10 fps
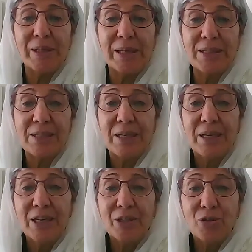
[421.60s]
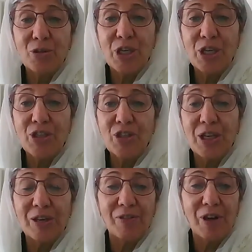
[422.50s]
us to change the
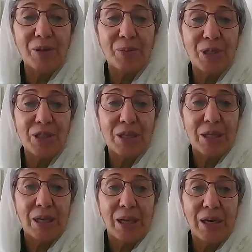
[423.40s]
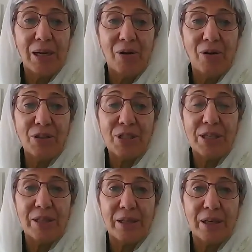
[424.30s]
environment and laws
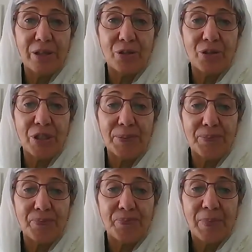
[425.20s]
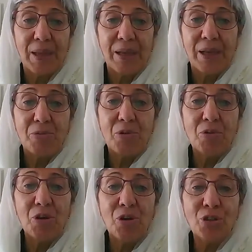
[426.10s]
in the country. We
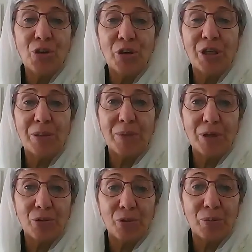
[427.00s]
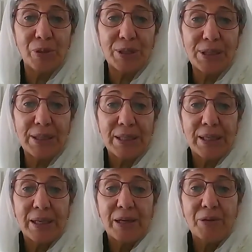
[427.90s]
were not talking about rumors.
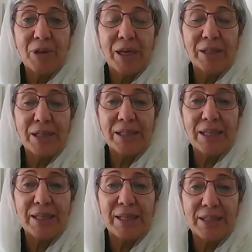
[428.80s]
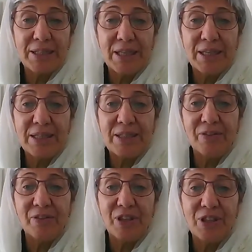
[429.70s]
We conducted
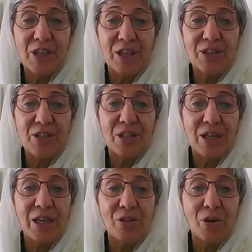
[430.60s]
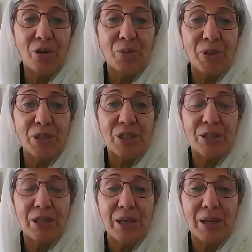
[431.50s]
extensive research and
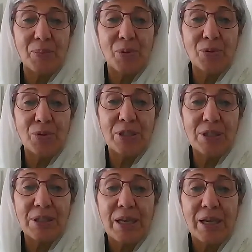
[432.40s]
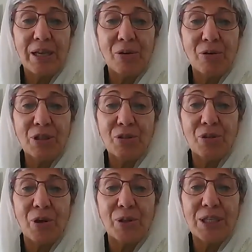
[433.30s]
documented the abuses in order to
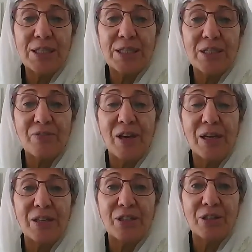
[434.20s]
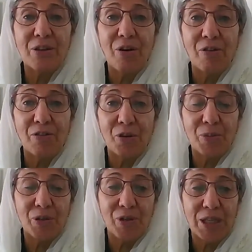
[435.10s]
address this violation of
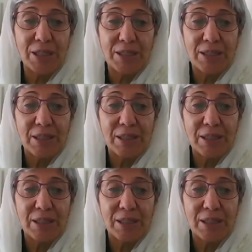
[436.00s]
human rights.